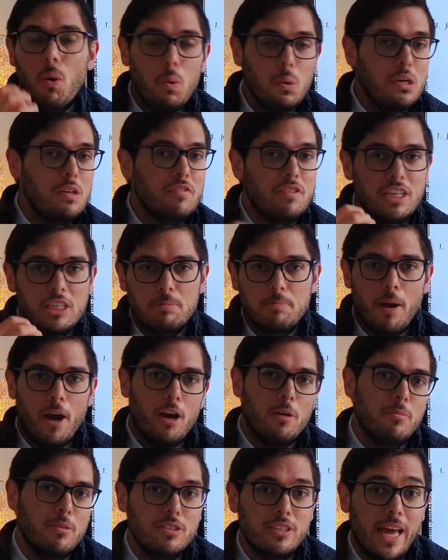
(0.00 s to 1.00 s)
all of these
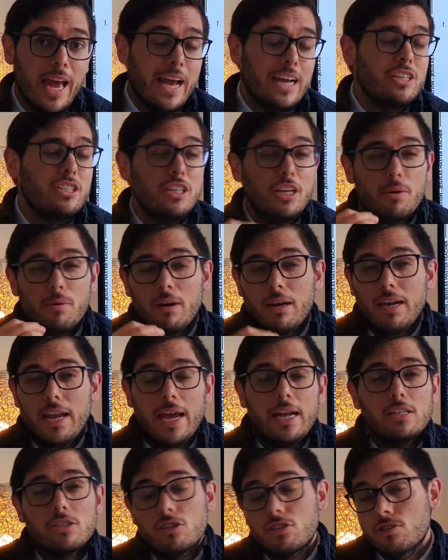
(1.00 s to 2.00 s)
parables actually
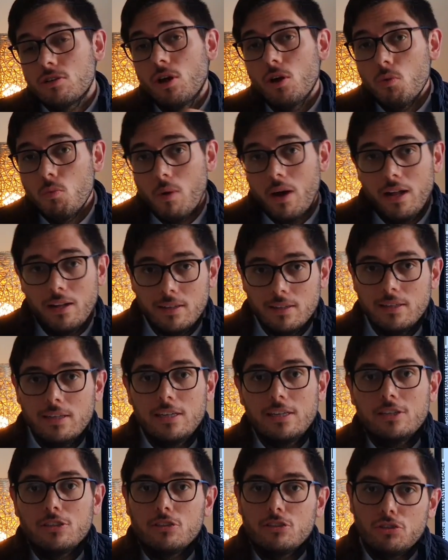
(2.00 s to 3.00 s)
relate so well
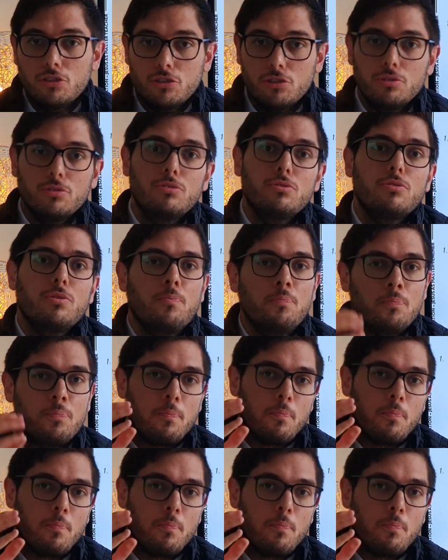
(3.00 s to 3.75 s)
to